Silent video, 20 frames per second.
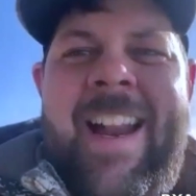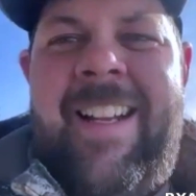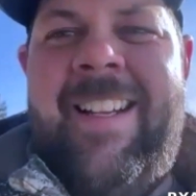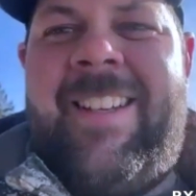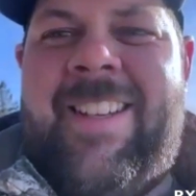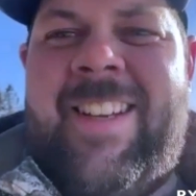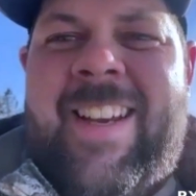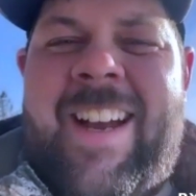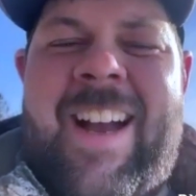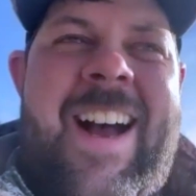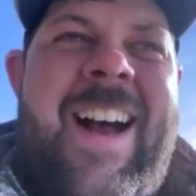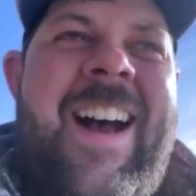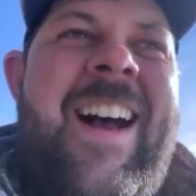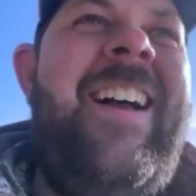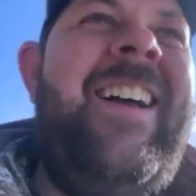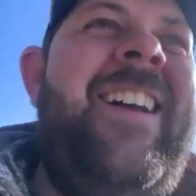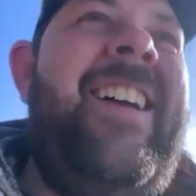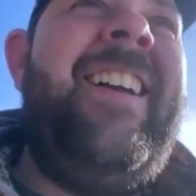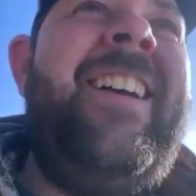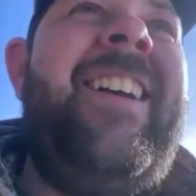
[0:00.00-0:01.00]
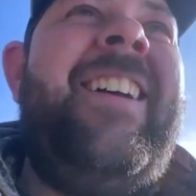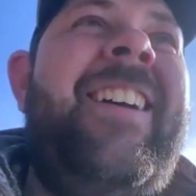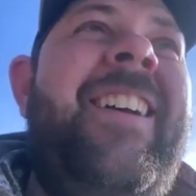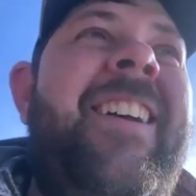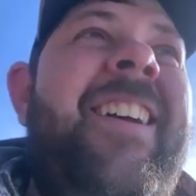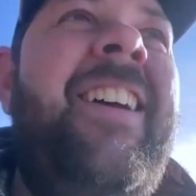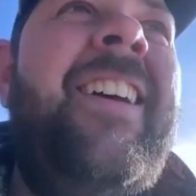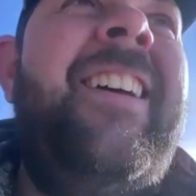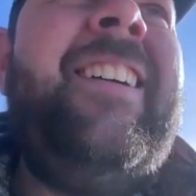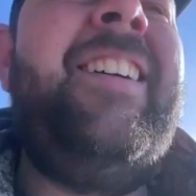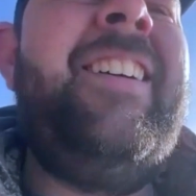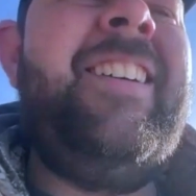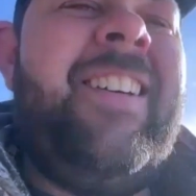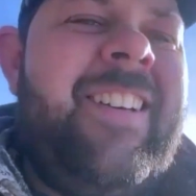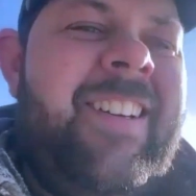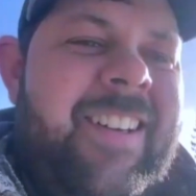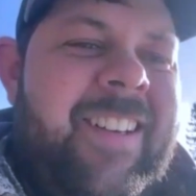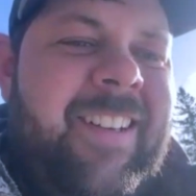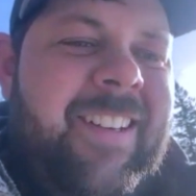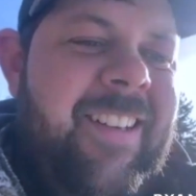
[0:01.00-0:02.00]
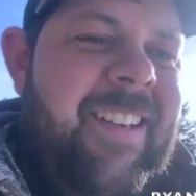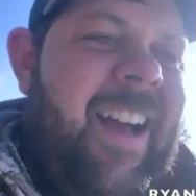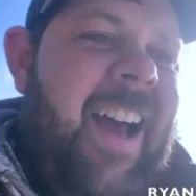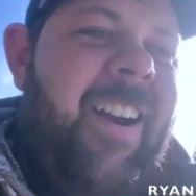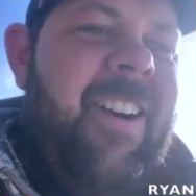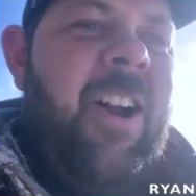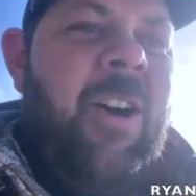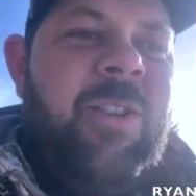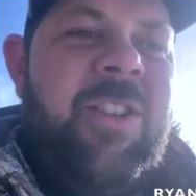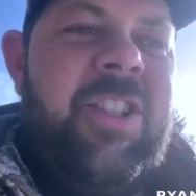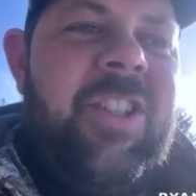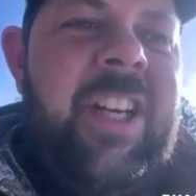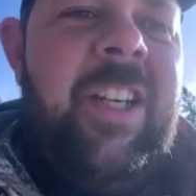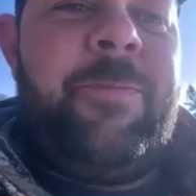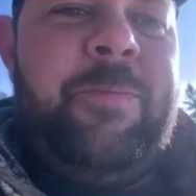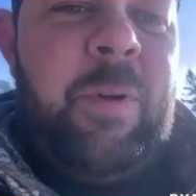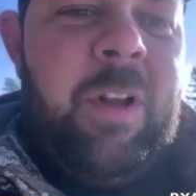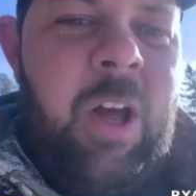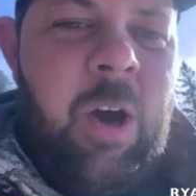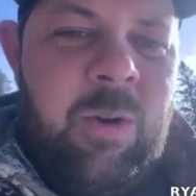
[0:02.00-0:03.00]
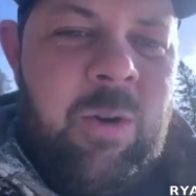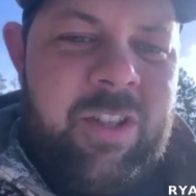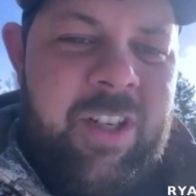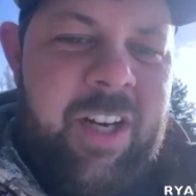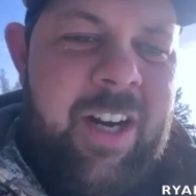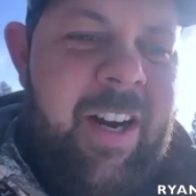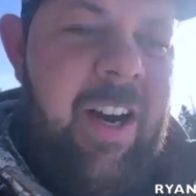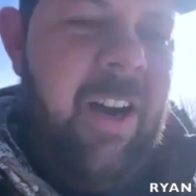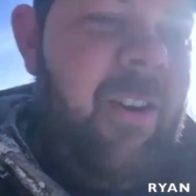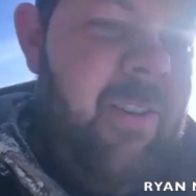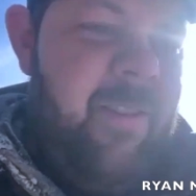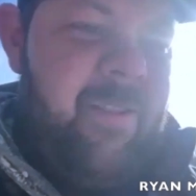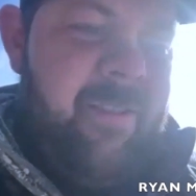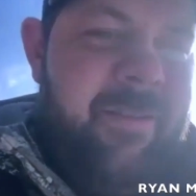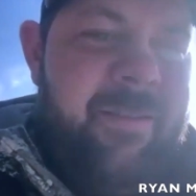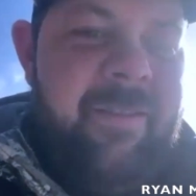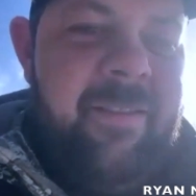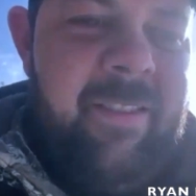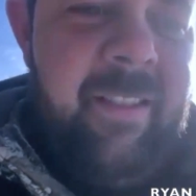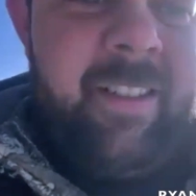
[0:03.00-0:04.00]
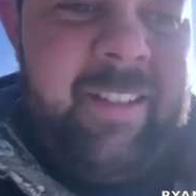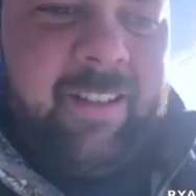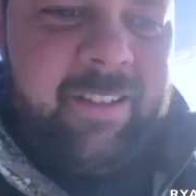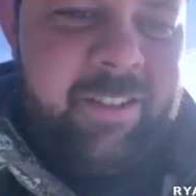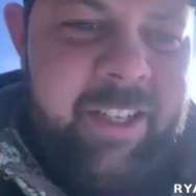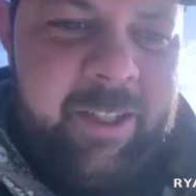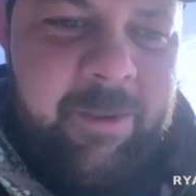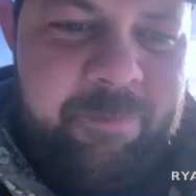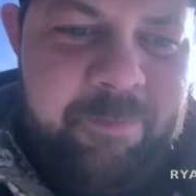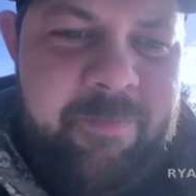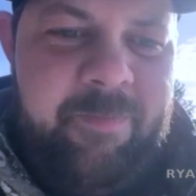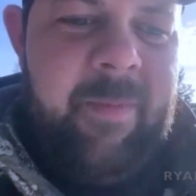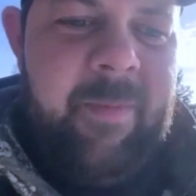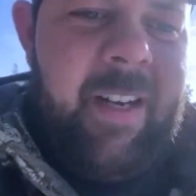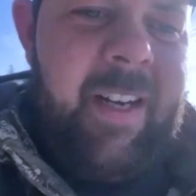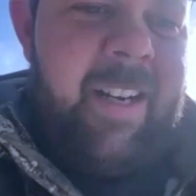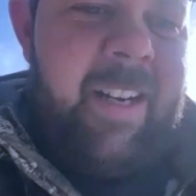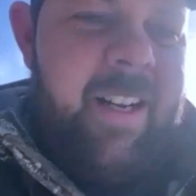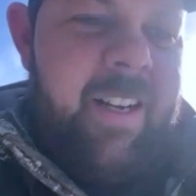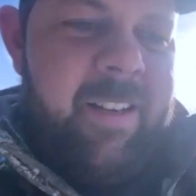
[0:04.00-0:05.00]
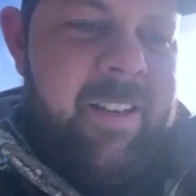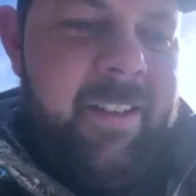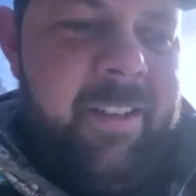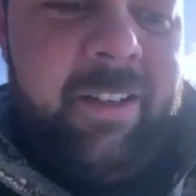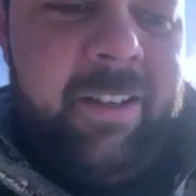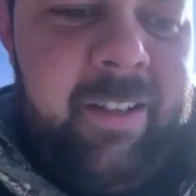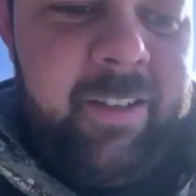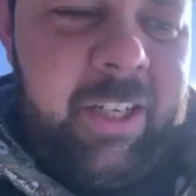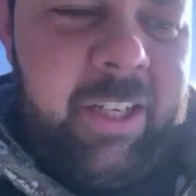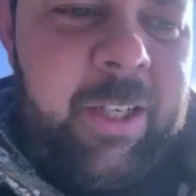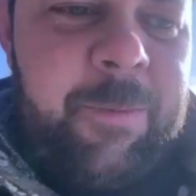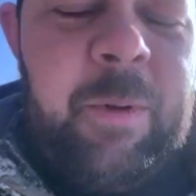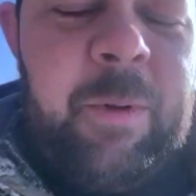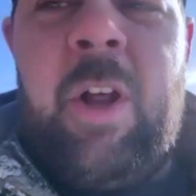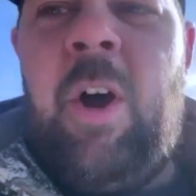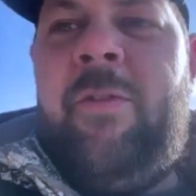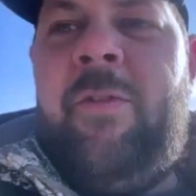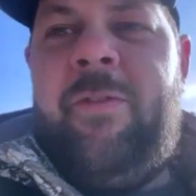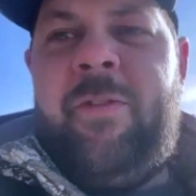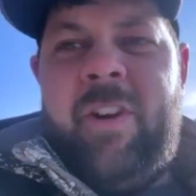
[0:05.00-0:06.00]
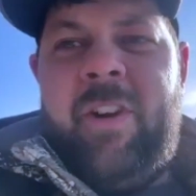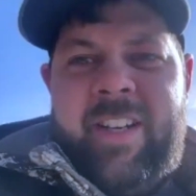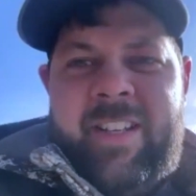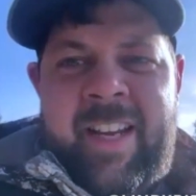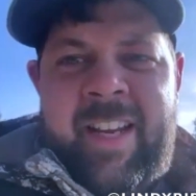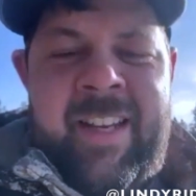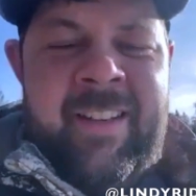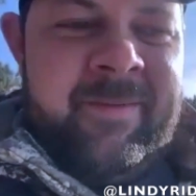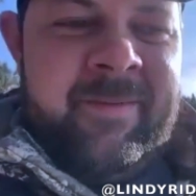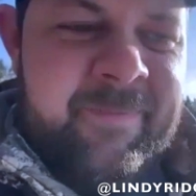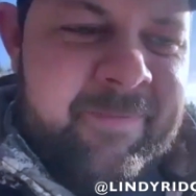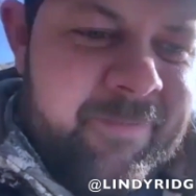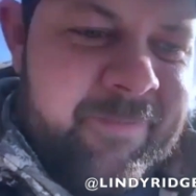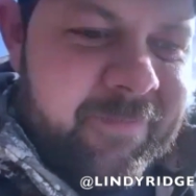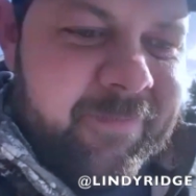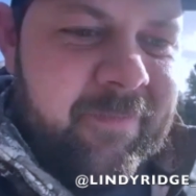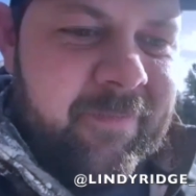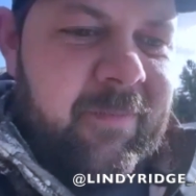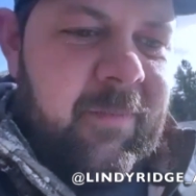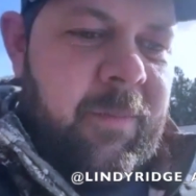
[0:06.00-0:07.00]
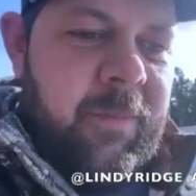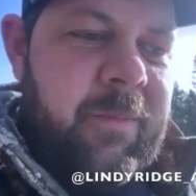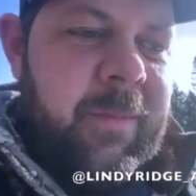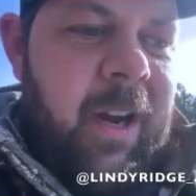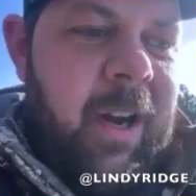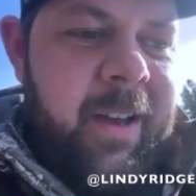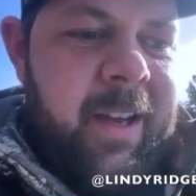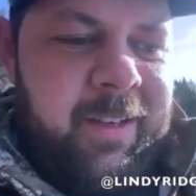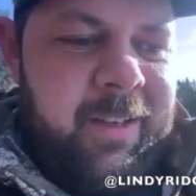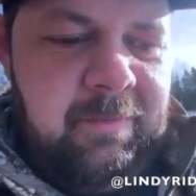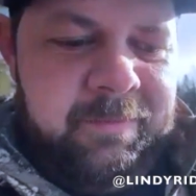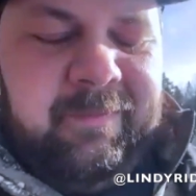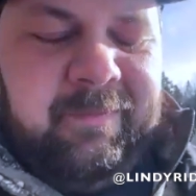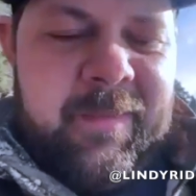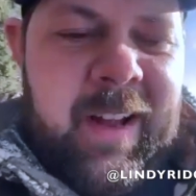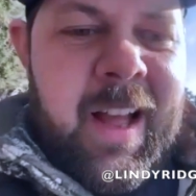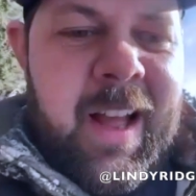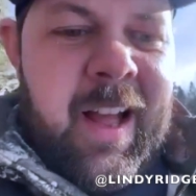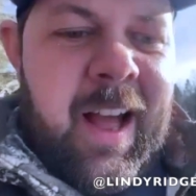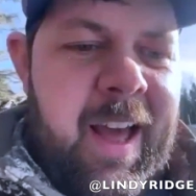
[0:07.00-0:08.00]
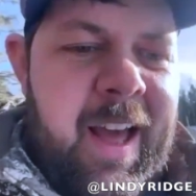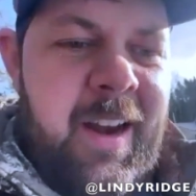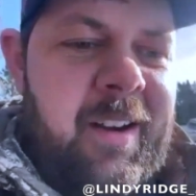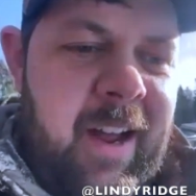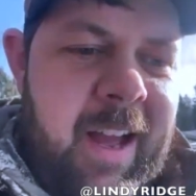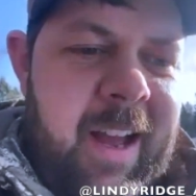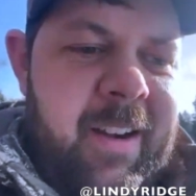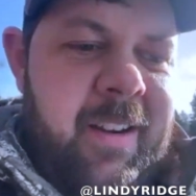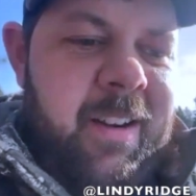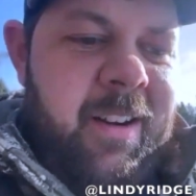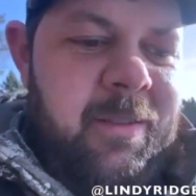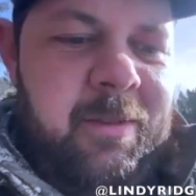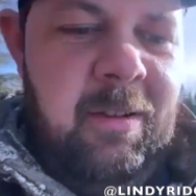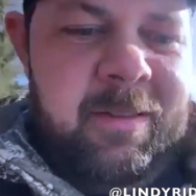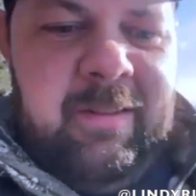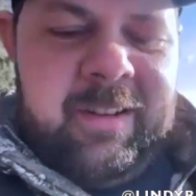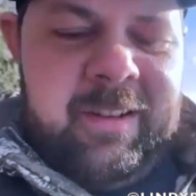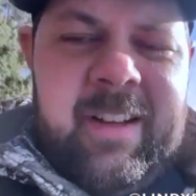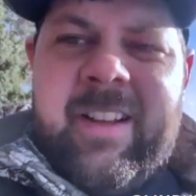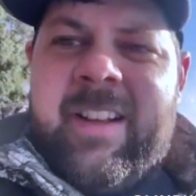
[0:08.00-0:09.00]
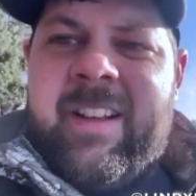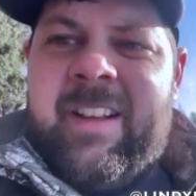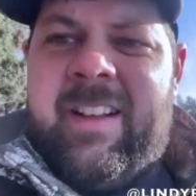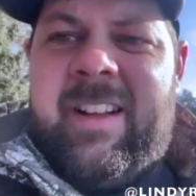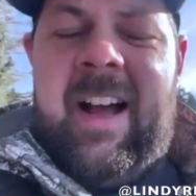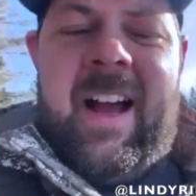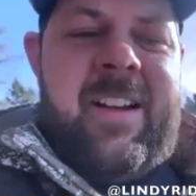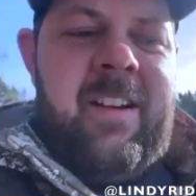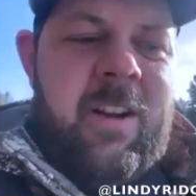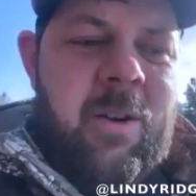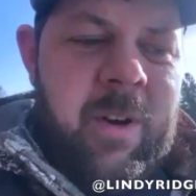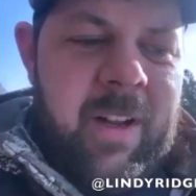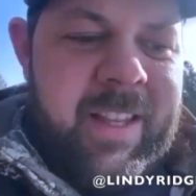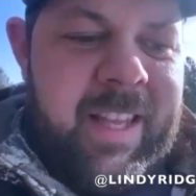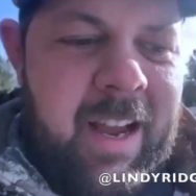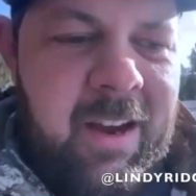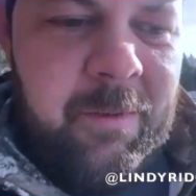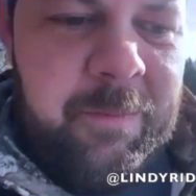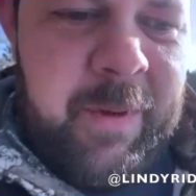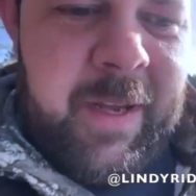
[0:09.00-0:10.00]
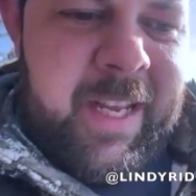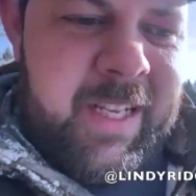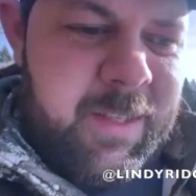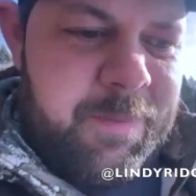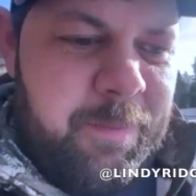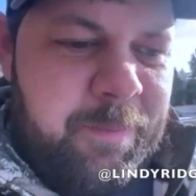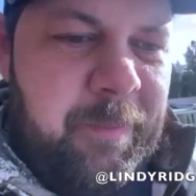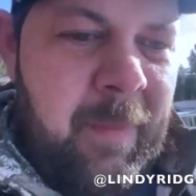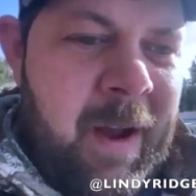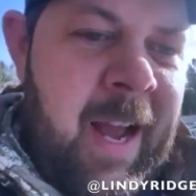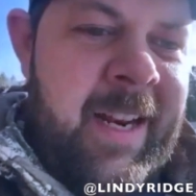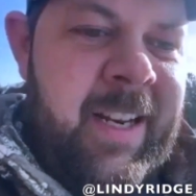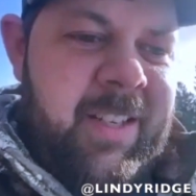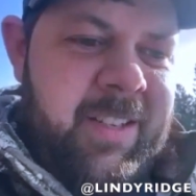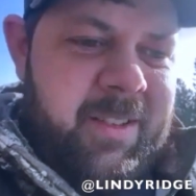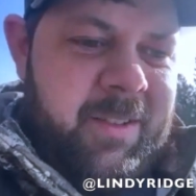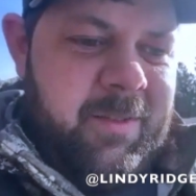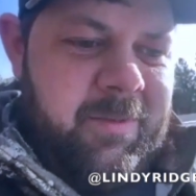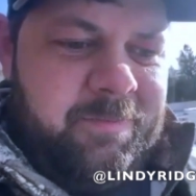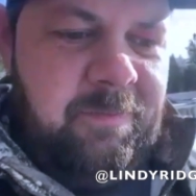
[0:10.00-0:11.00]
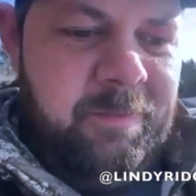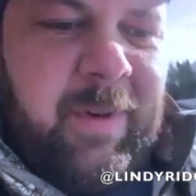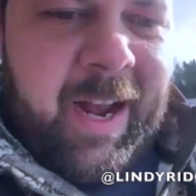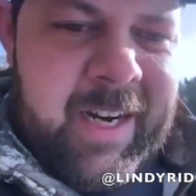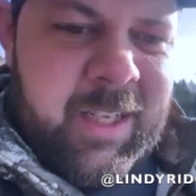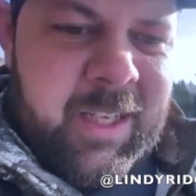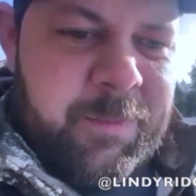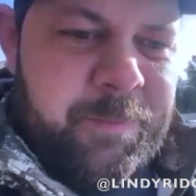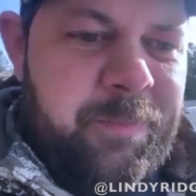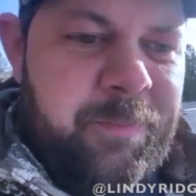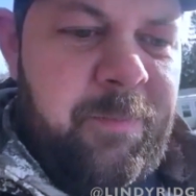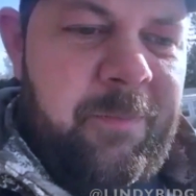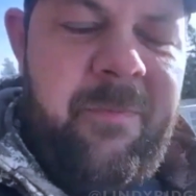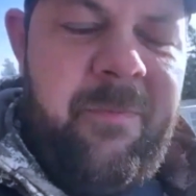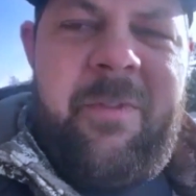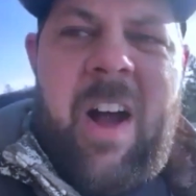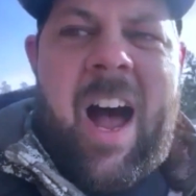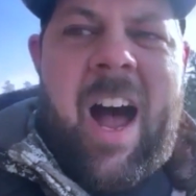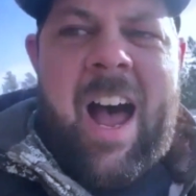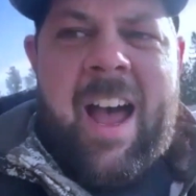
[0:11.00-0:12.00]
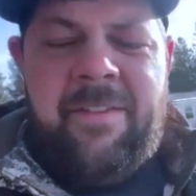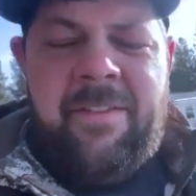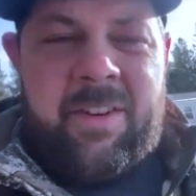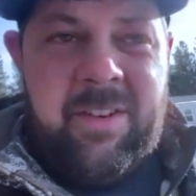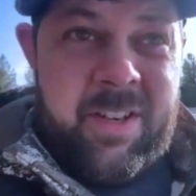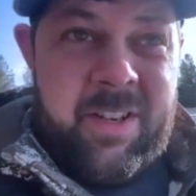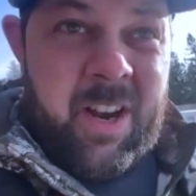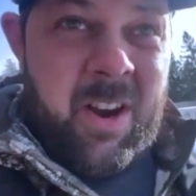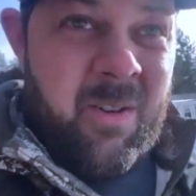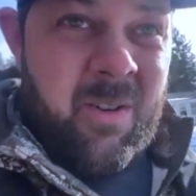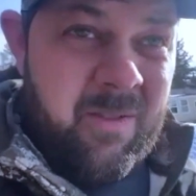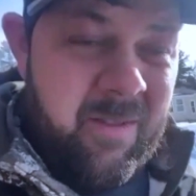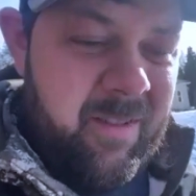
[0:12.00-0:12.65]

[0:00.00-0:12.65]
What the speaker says: It's I don't know, it's just below zero. Just just below freezing. Probably I don't know. I don't know what that would be. It's minus 5 or so.